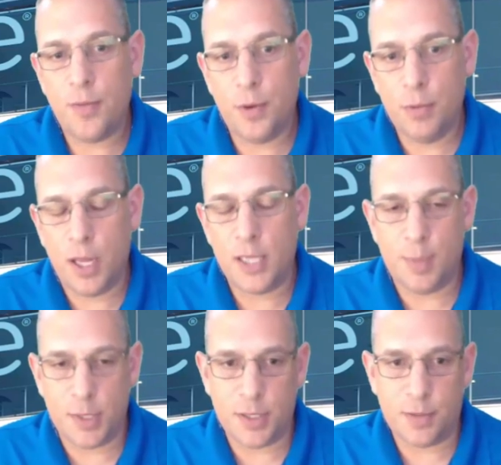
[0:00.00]
vRealize
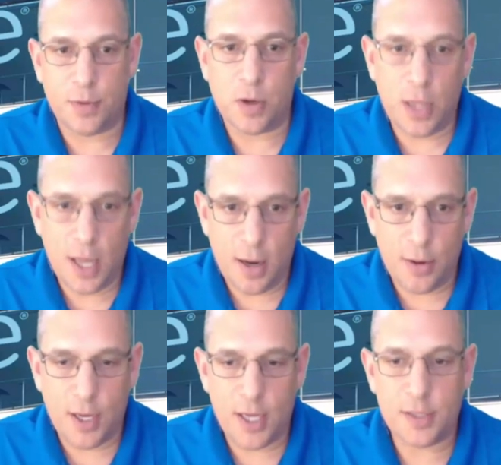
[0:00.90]
Business for
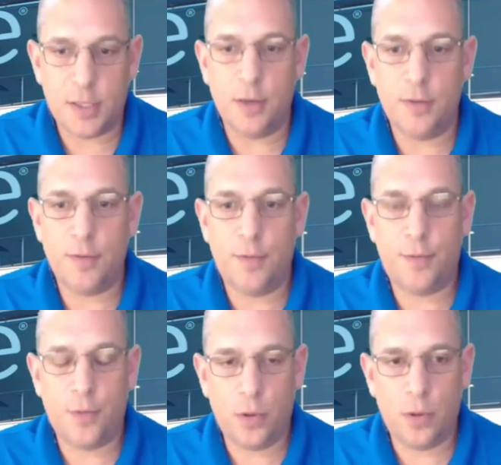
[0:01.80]
Cloud as the
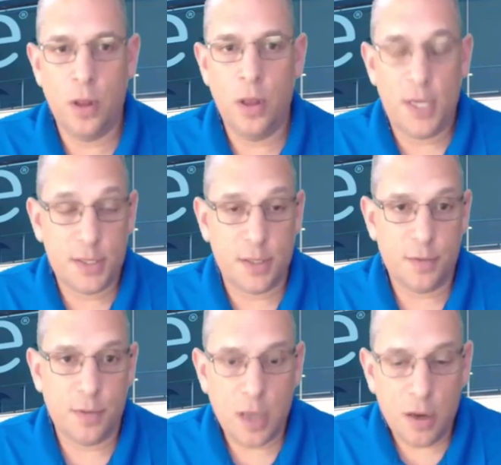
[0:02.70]
full piece
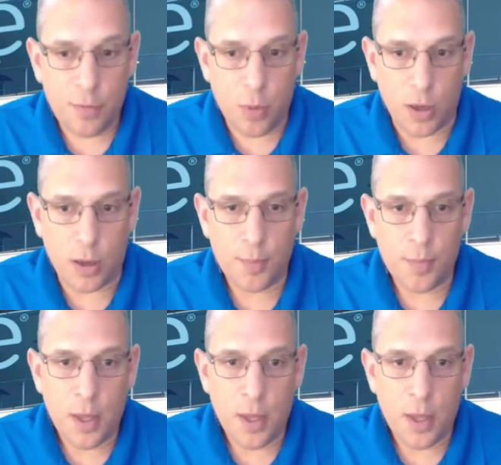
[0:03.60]
of software,